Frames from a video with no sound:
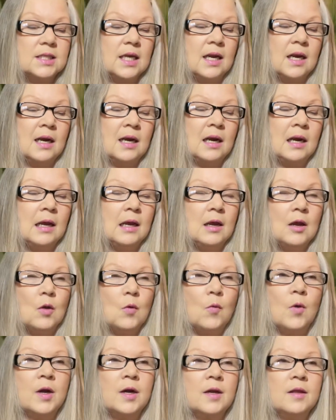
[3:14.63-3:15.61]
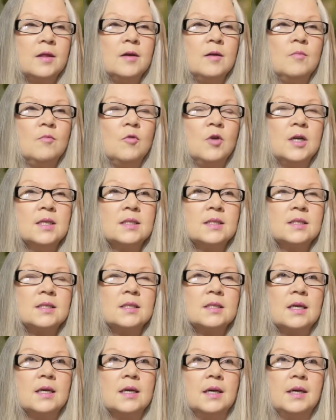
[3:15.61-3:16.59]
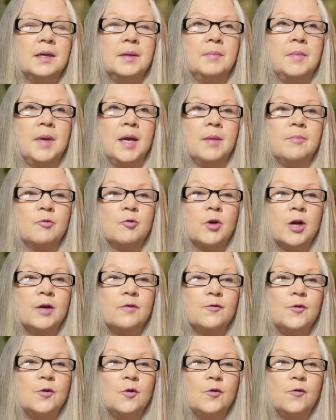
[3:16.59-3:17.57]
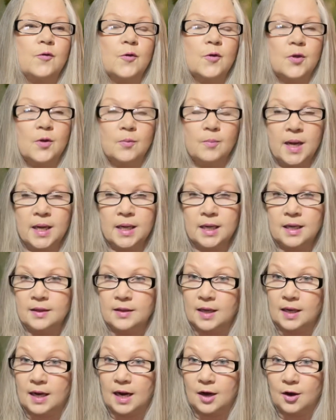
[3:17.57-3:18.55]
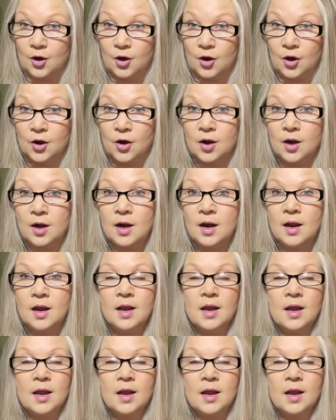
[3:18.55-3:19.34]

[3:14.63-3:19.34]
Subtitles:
And one of them was, I'm grateful for the money that I earn.